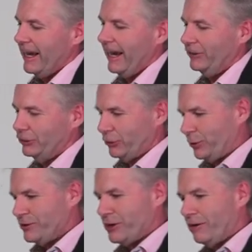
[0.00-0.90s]
and the
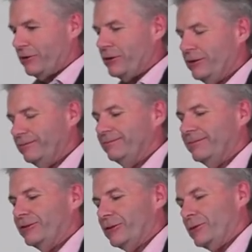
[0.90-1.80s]
stories I've heard
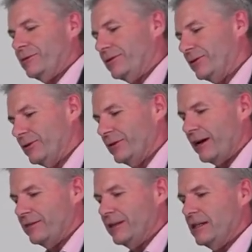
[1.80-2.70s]
through through
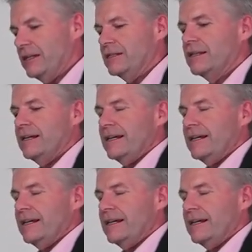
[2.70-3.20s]
over the years,